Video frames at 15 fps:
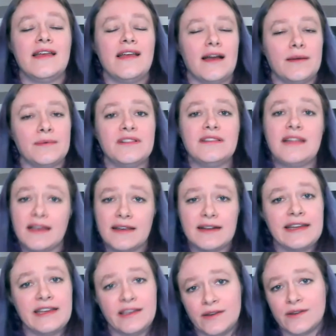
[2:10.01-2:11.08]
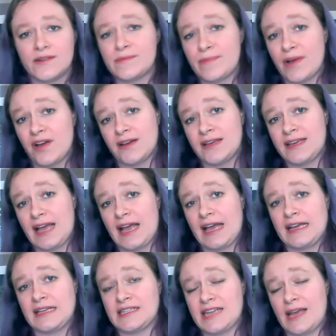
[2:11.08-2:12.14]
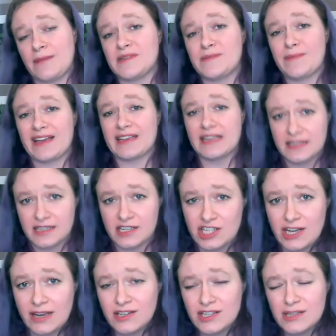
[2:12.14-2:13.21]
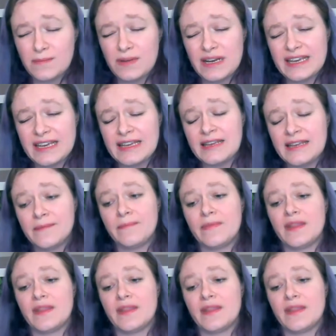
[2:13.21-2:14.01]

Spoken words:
likely use bi and m-spec interchangeably.